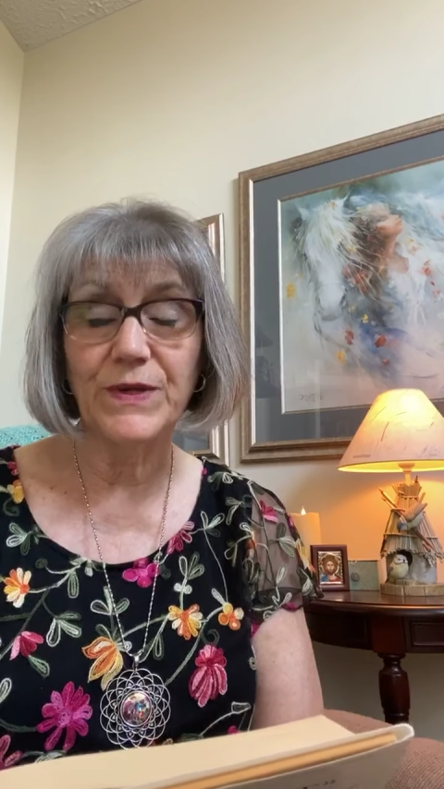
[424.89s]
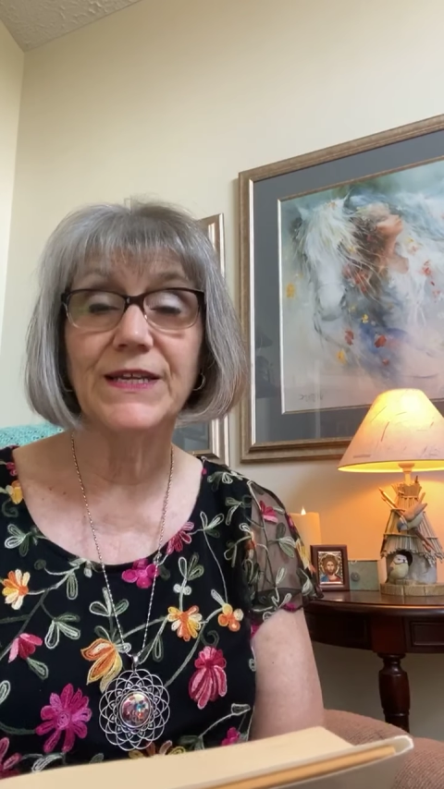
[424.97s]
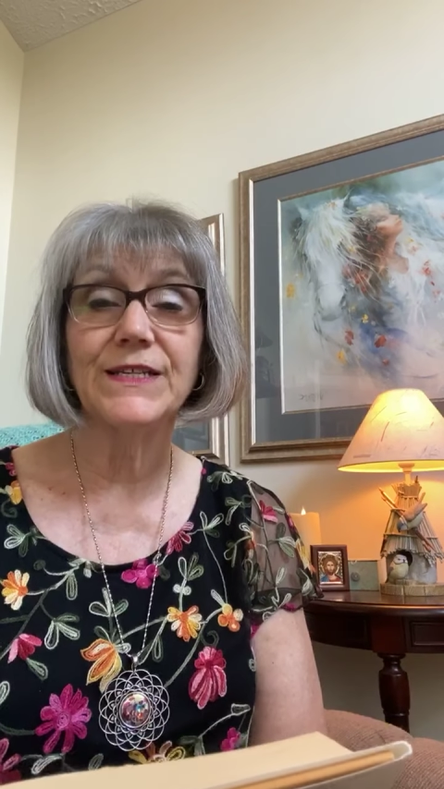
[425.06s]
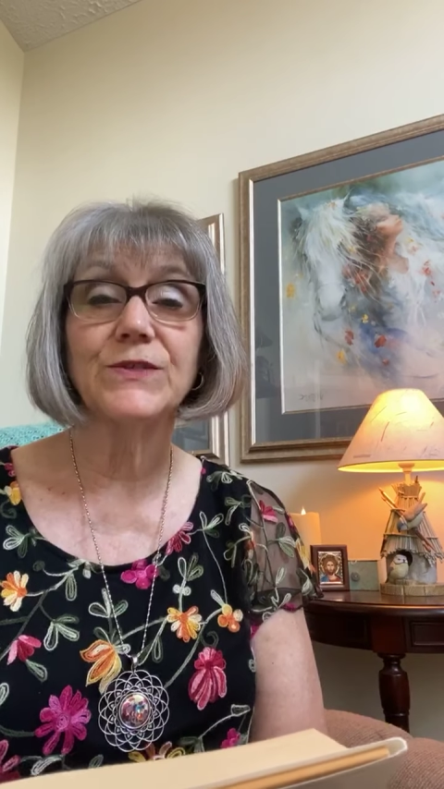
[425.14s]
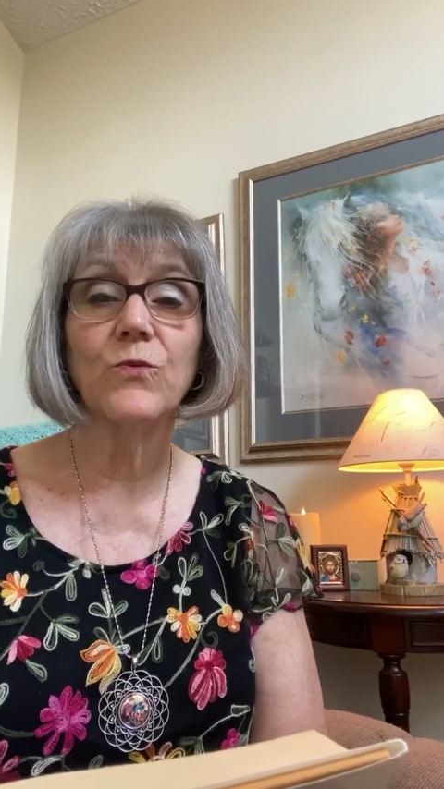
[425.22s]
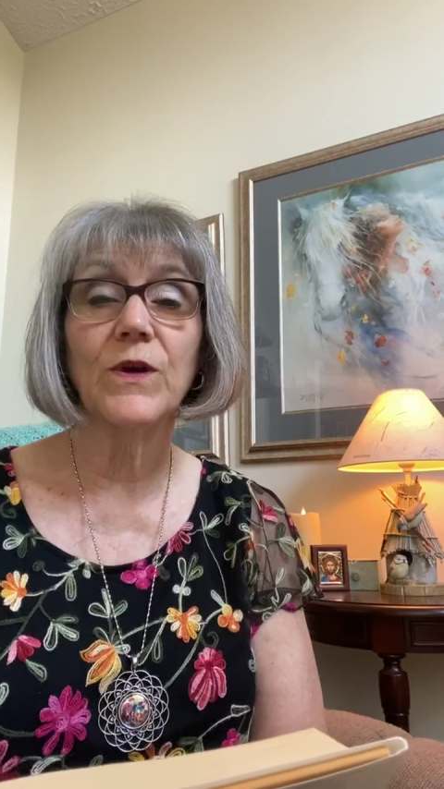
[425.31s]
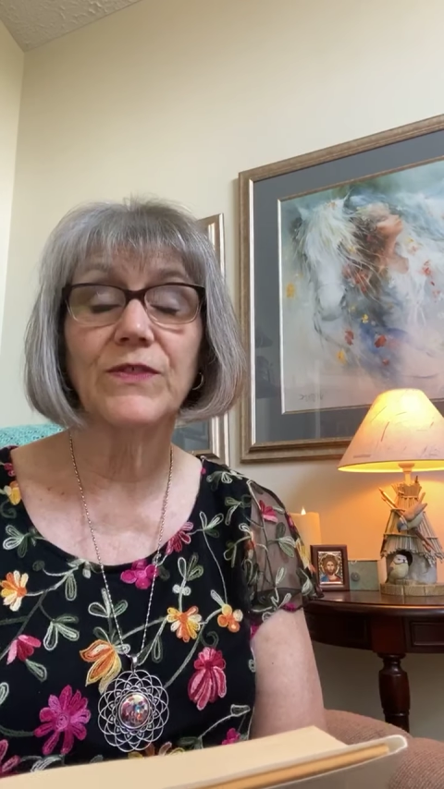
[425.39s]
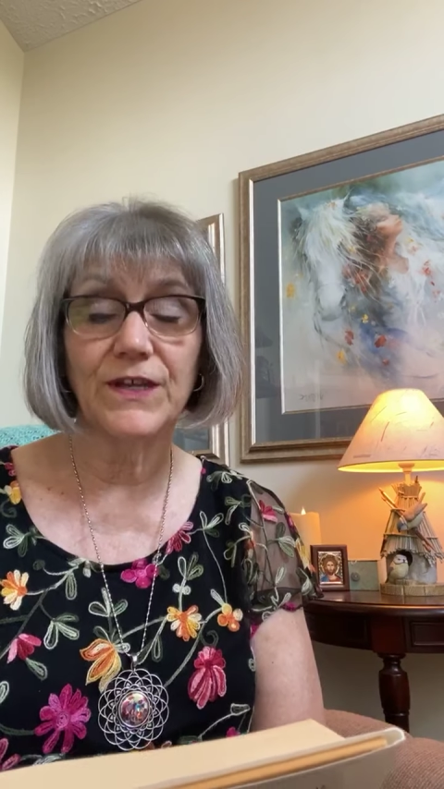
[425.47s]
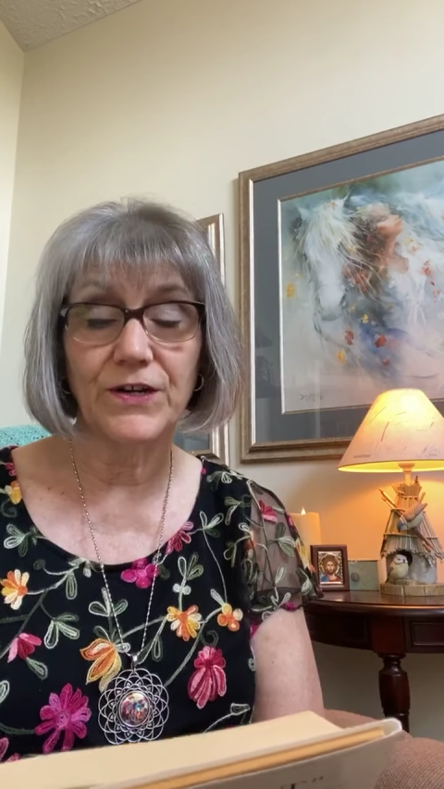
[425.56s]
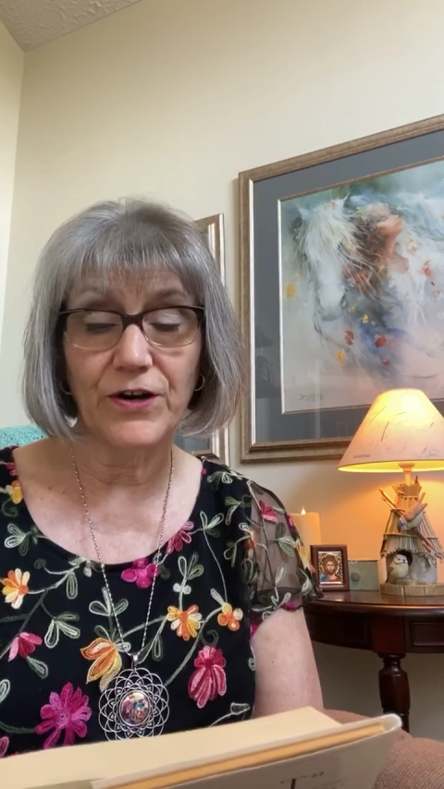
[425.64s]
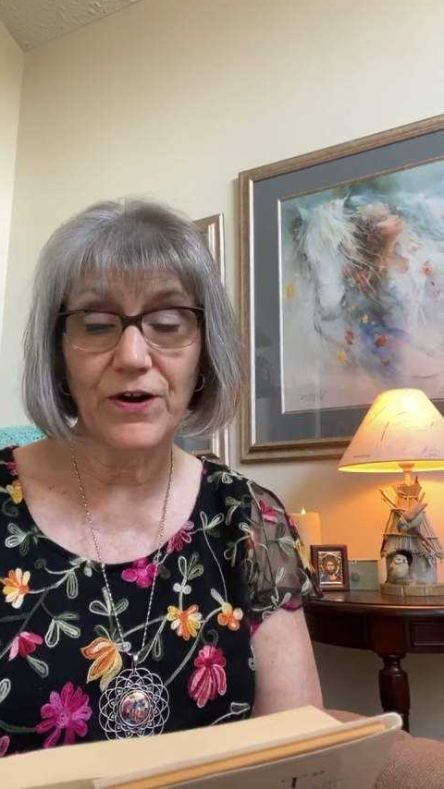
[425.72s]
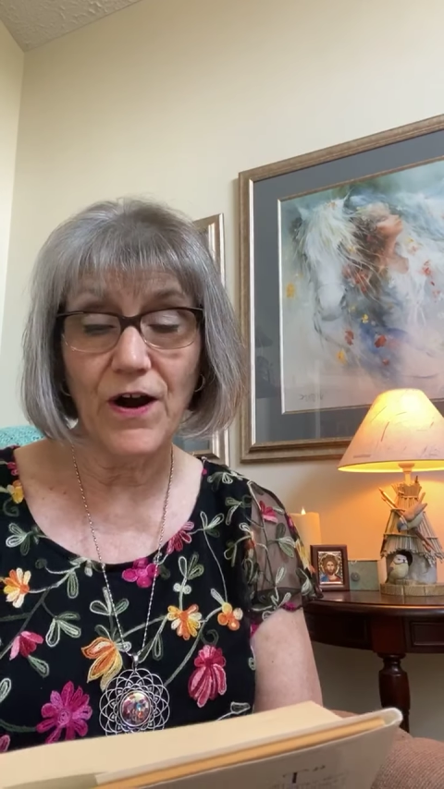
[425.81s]
peace
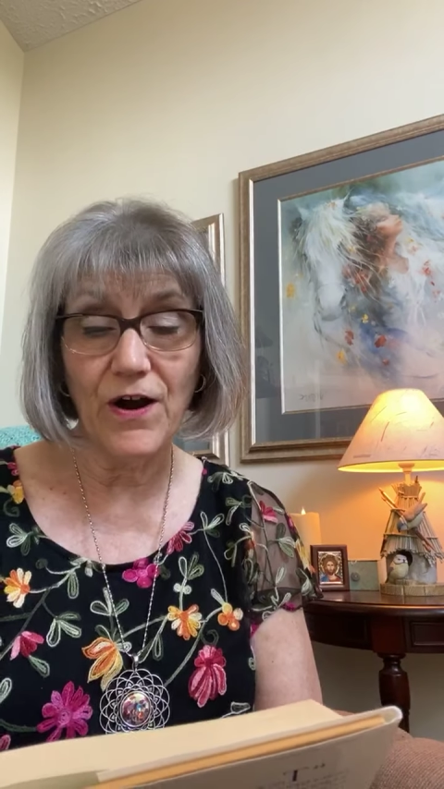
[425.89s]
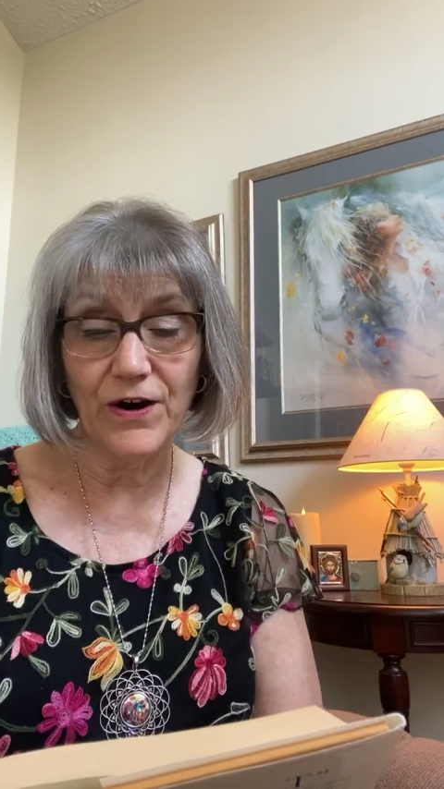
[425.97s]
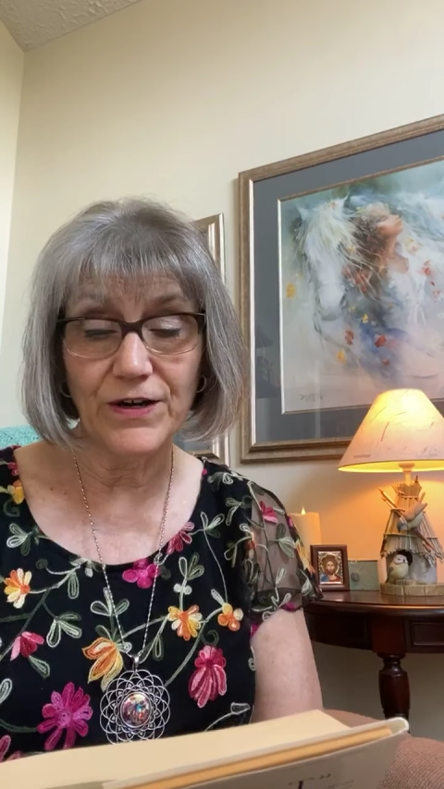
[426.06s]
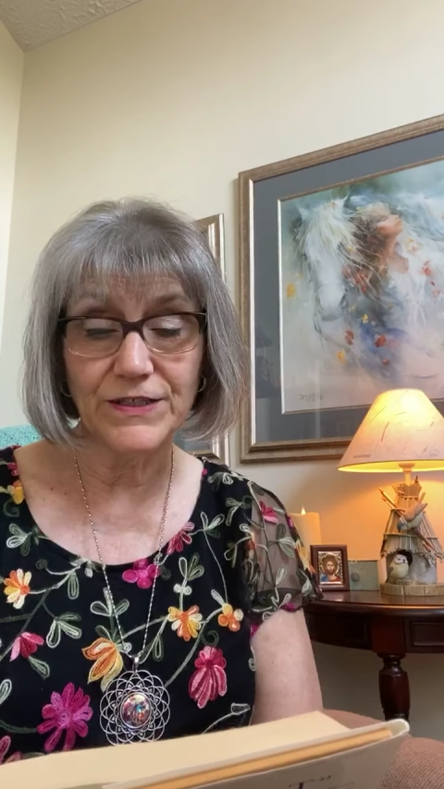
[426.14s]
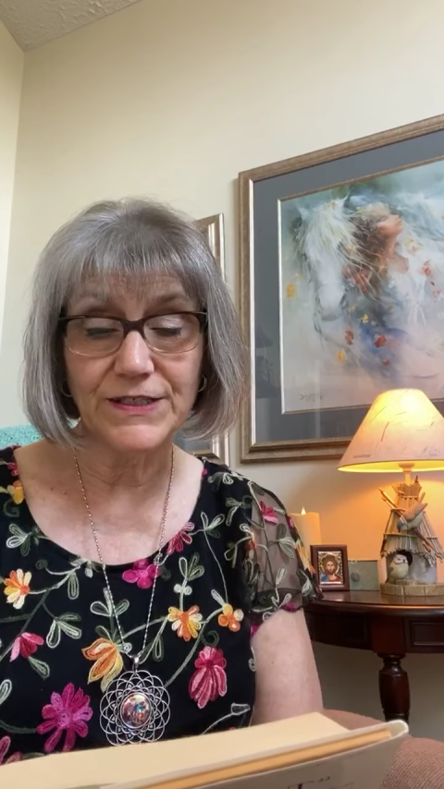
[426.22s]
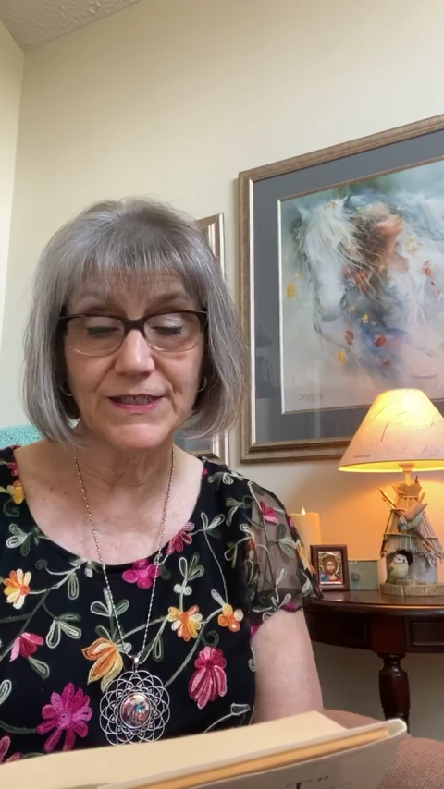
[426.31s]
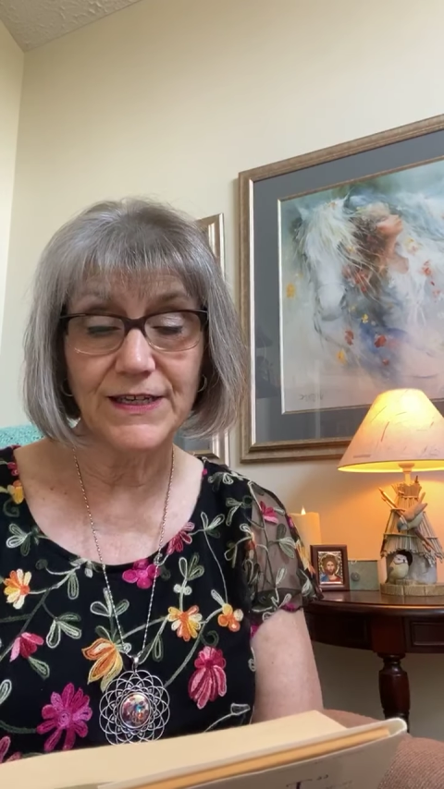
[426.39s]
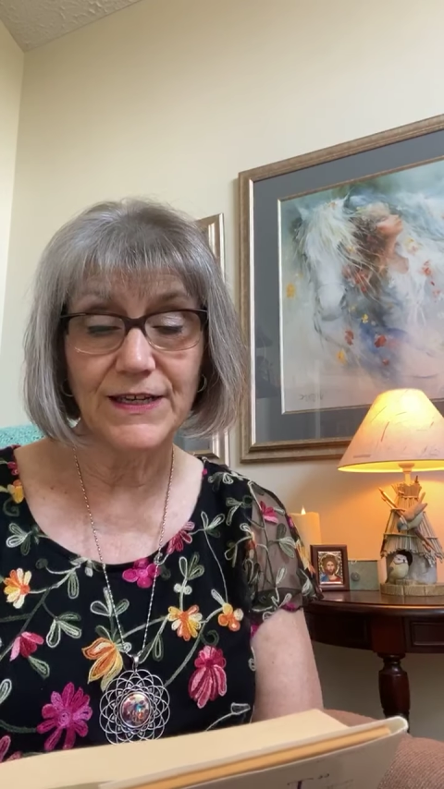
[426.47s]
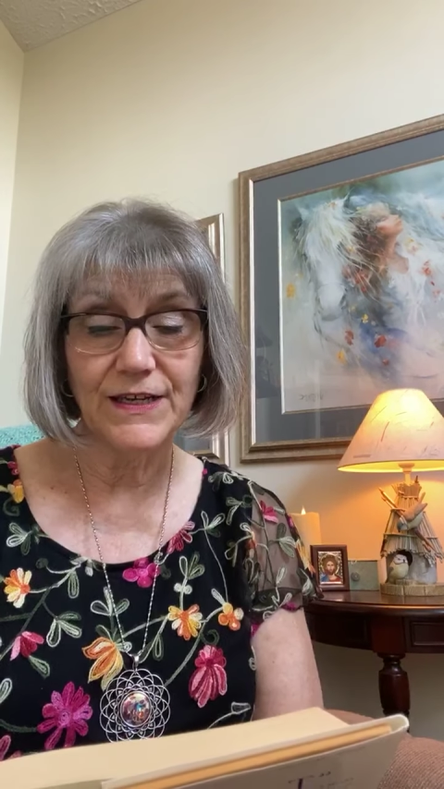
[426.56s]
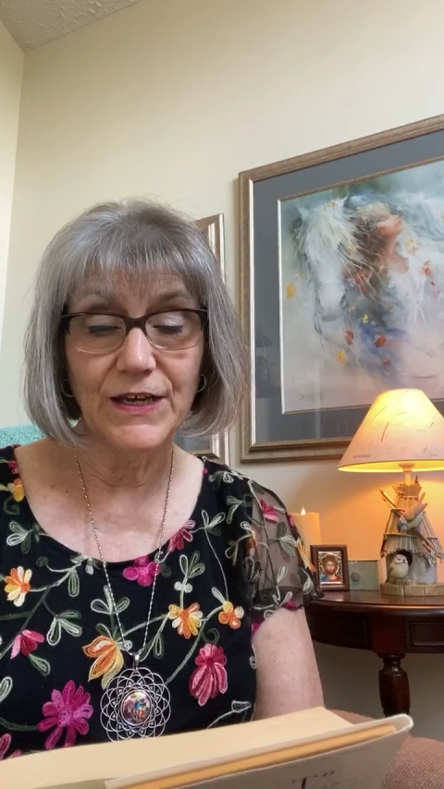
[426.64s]
within our hearts.